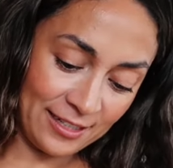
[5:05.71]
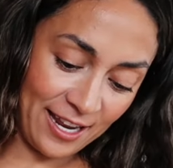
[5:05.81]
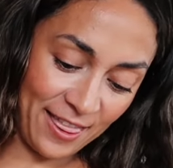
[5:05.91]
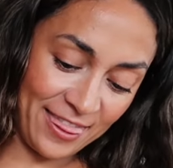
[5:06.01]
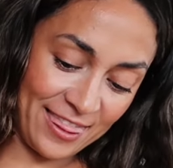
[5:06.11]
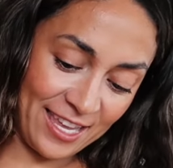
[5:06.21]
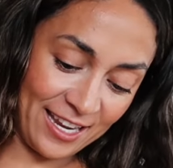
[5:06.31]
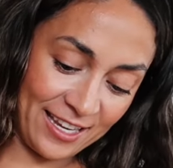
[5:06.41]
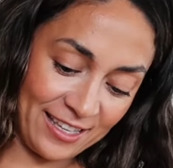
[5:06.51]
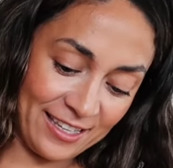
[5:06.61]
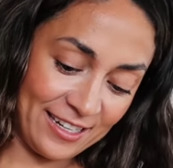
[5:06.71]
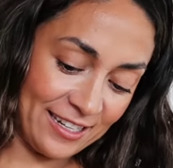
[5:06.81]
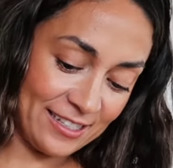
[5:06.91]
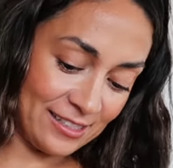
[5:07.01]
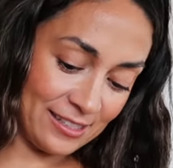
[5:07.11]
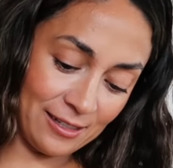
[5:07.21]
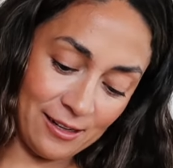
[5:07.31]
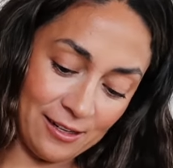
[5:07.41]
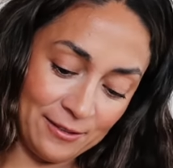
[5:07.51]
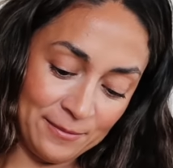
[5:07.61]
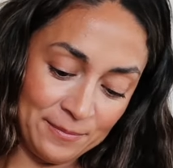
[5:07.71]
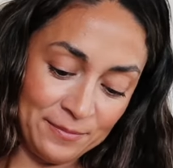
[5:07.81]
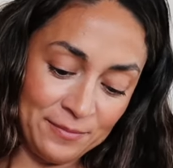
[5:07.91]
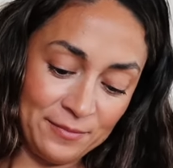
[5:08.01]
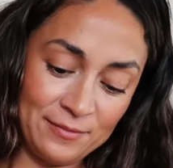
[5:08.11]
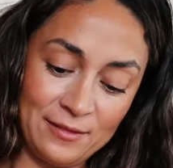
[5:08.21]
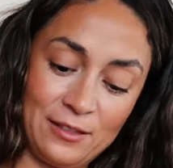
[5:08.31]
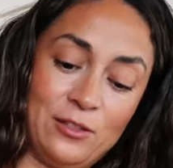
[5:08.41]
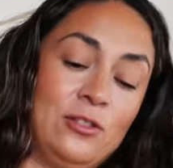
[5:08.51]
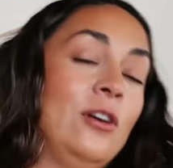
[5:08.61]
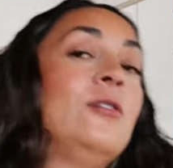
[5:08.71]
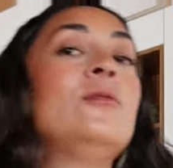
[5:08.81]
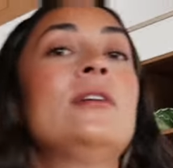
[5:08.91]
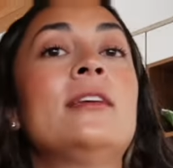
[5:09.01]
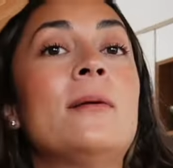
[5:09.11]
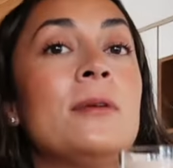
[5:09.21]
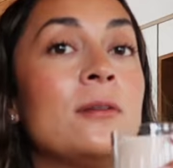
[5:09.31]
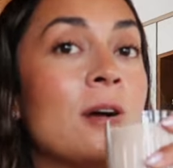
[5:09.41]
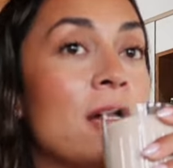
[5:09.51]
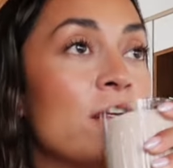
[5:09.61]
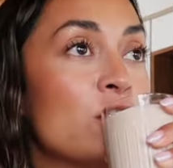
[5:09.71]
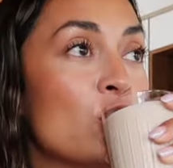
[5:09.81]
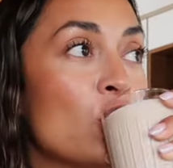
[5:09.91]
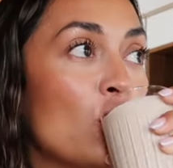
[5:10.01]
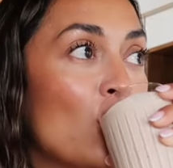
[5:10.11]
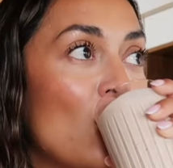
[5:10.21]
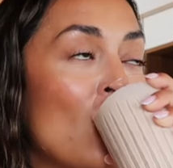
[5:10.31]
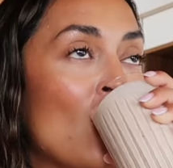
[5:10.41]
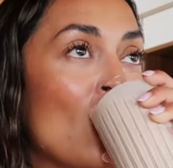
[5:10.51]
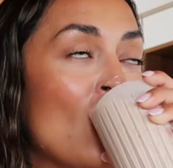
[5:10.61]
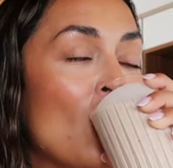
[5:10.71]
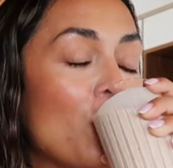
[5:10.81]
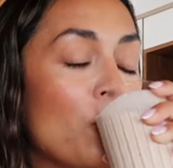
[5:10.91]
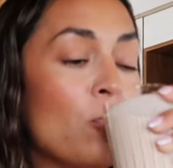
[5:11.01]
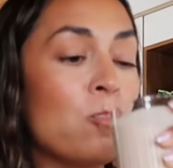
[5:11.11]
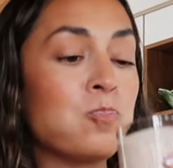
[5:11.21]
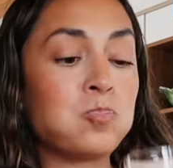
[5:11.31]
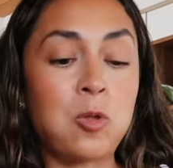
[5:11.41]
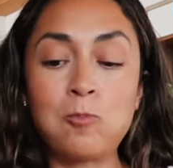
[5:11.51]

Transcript: How thick it is. So yummy, you guys. Mm.